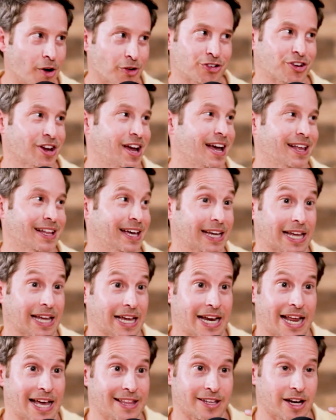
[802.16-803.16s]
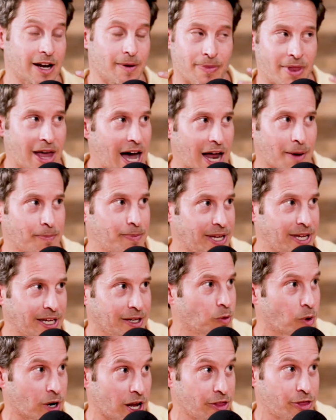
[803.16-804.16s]
chance. Like it ended up not being
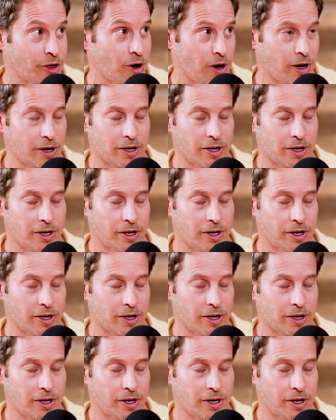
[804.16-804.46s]
what I thought.